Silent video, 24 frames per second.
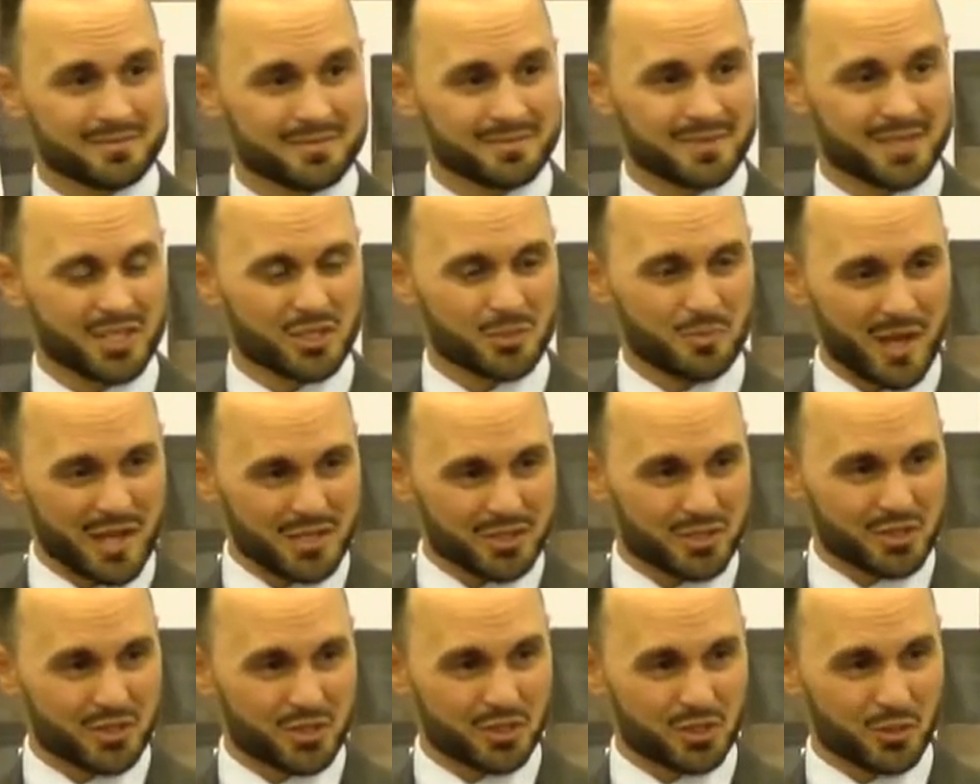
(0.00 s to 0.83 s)
His
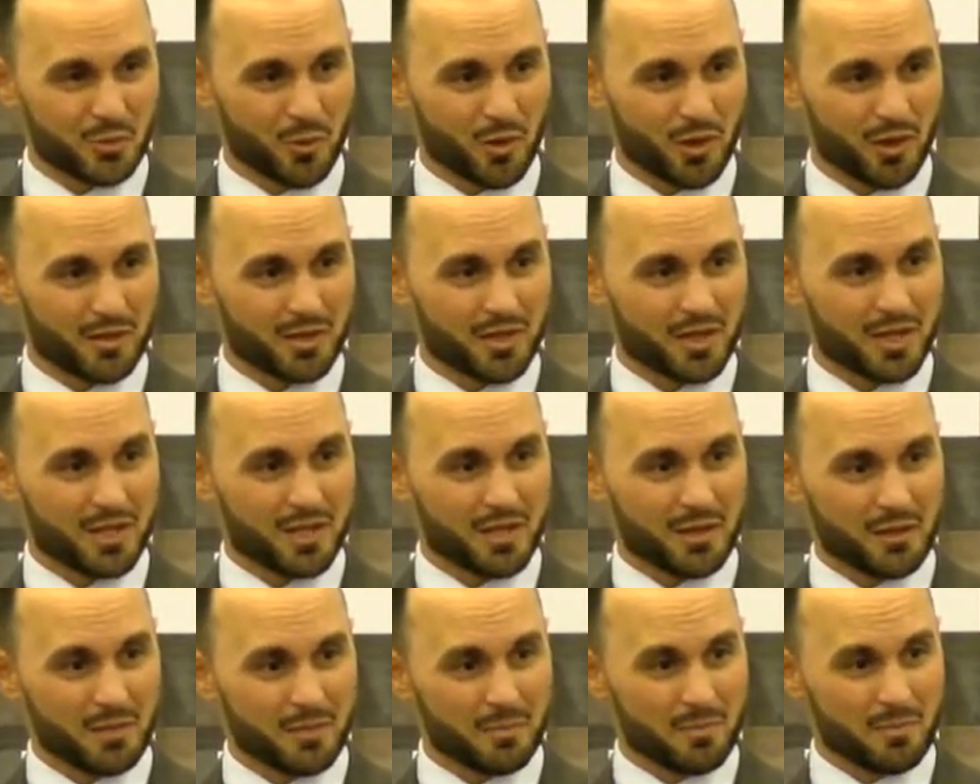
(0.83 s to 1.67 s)
messengers were
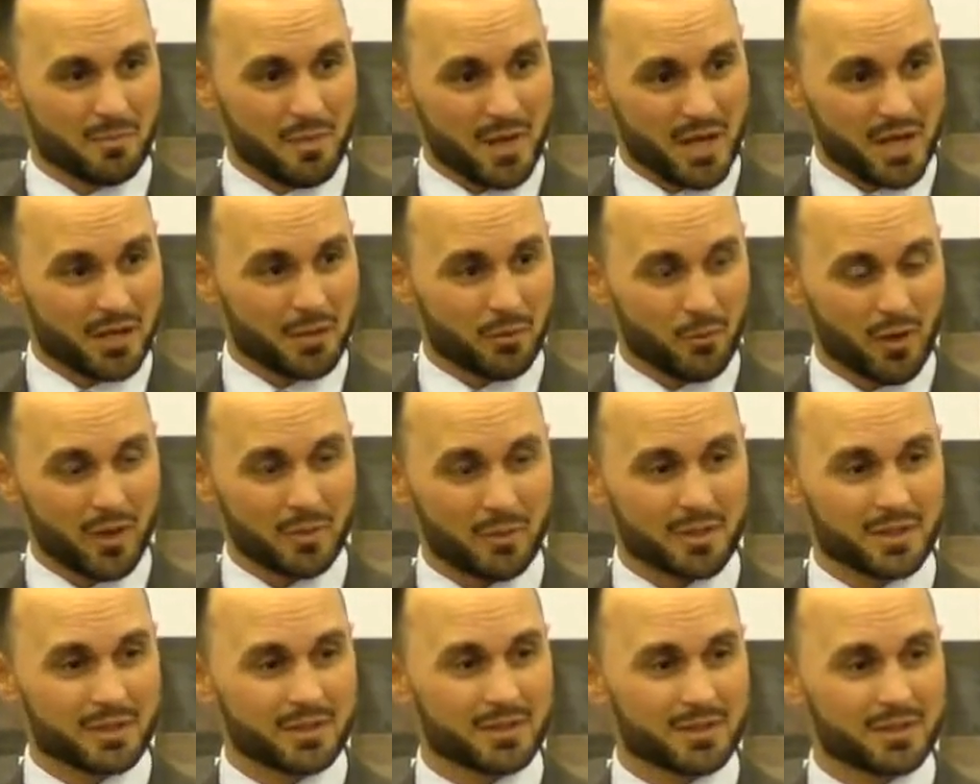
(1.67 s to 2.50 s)
men and
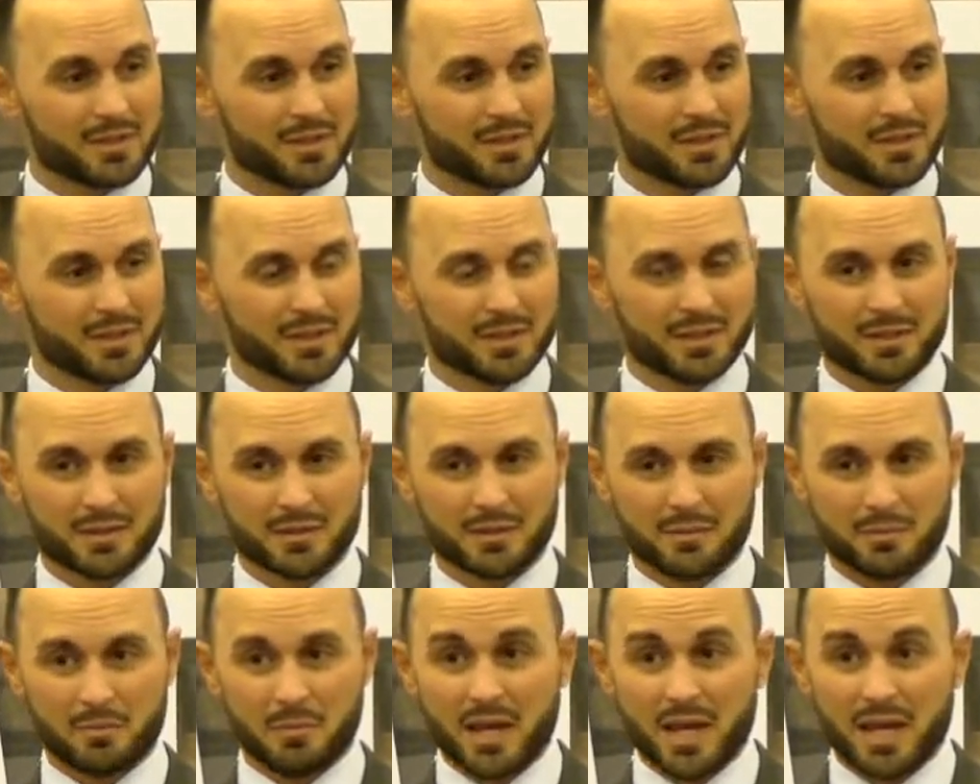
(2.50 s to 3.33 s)
women,
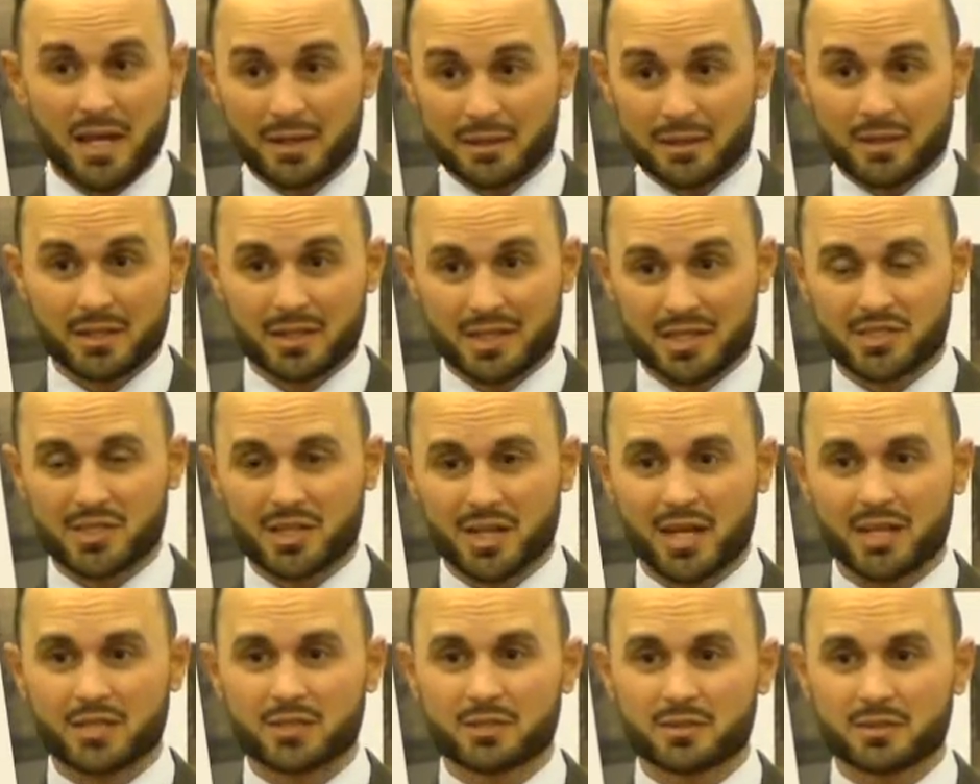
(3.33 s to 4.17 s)
men in this
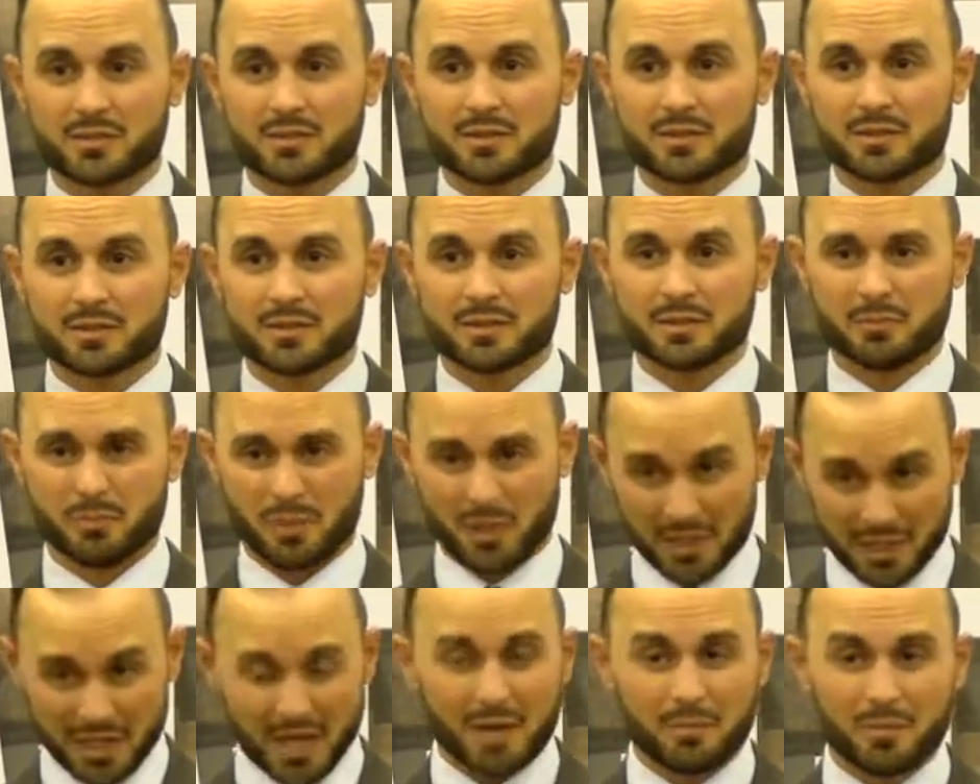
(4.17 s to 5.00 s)
case, but
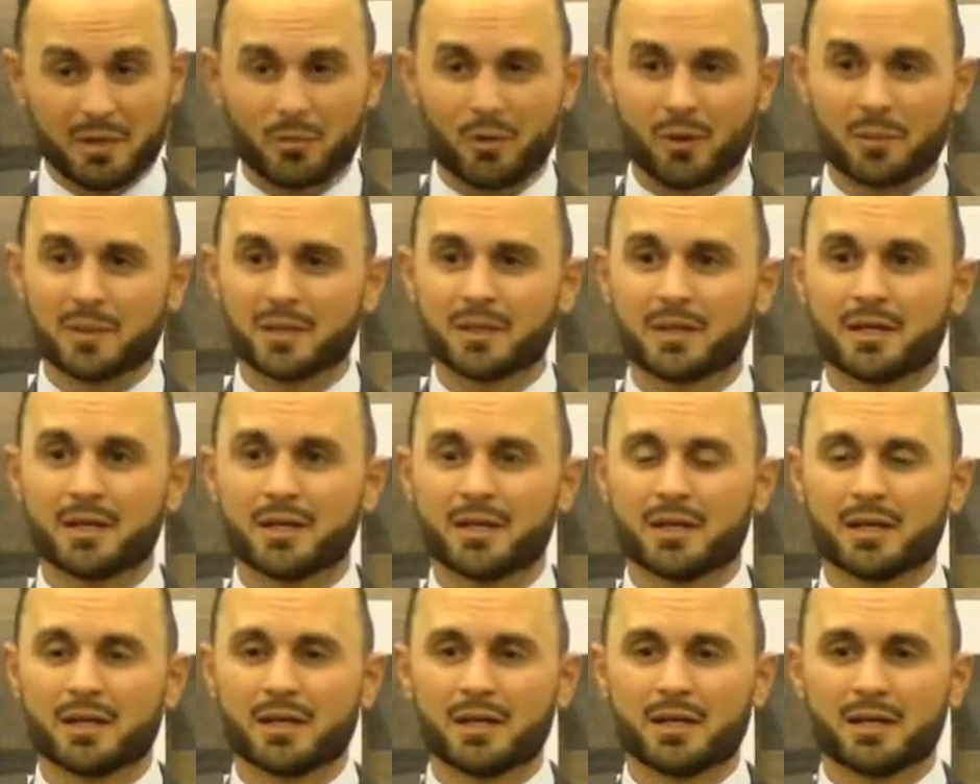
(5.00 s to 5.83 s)
it can be women,
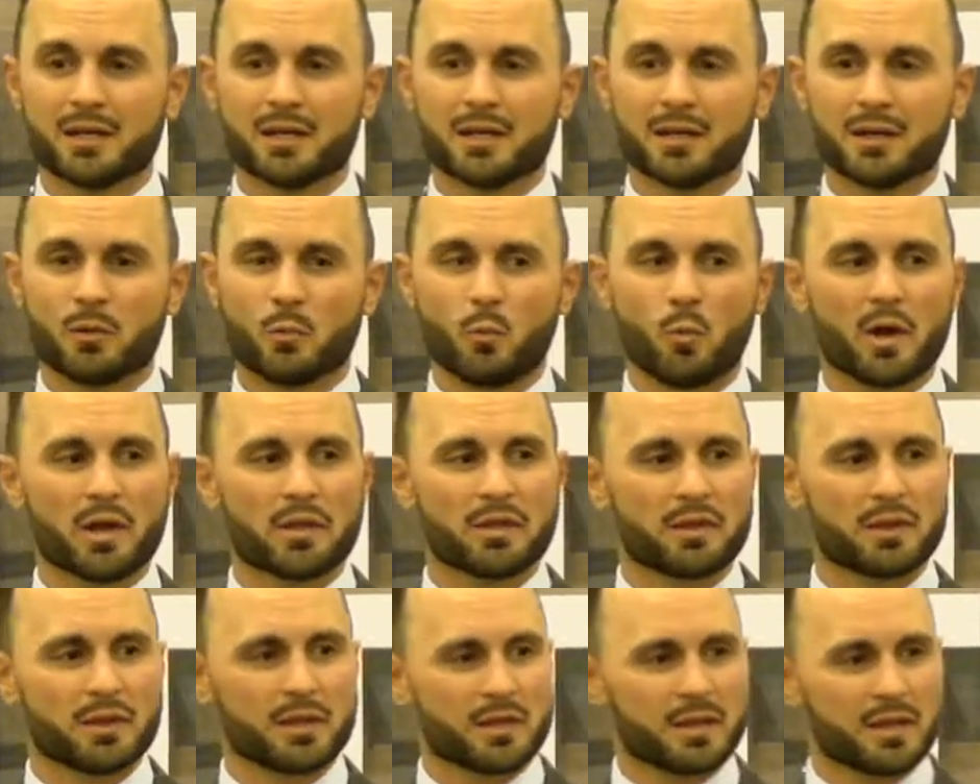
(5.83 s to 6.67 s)

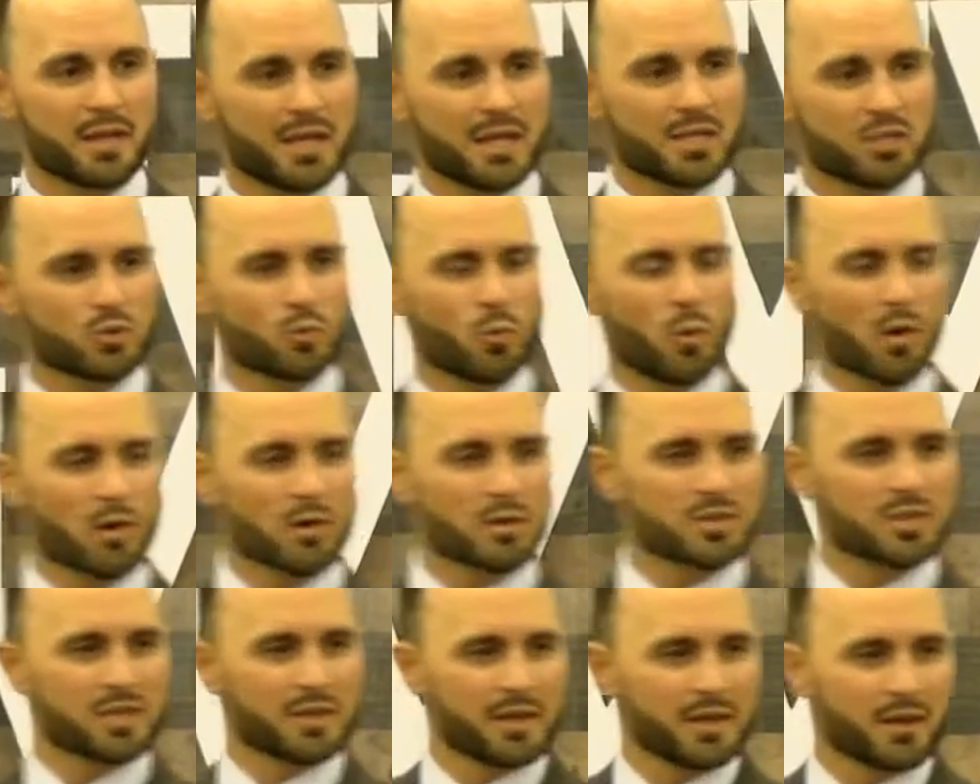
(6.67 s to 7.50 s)
with his
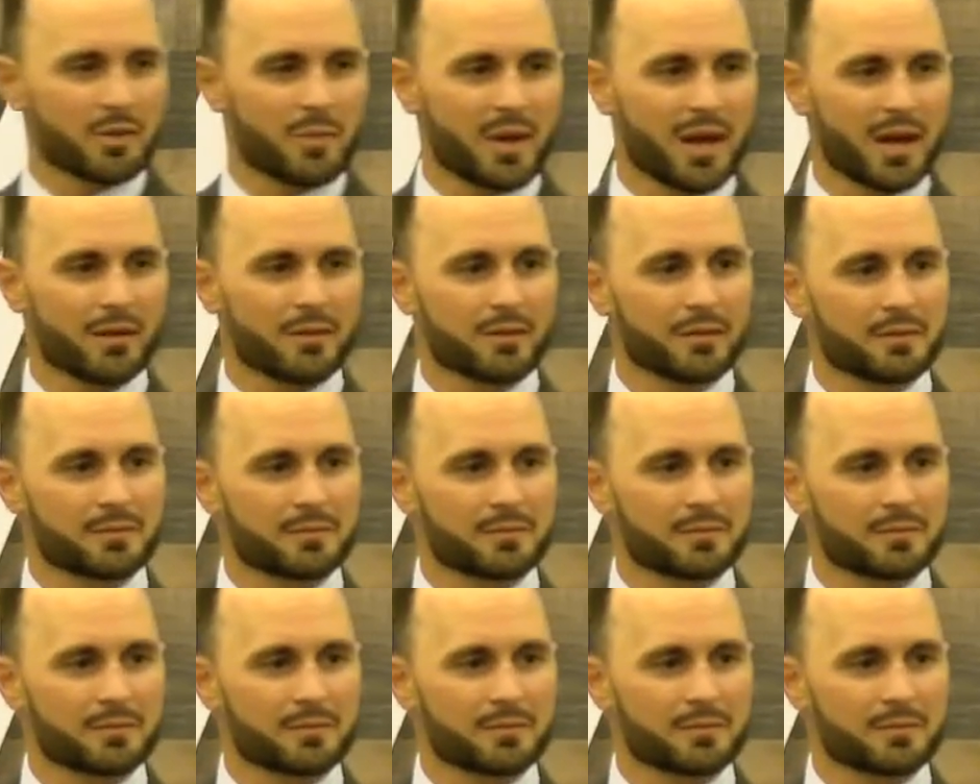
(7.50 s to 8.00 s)
words in their mouth.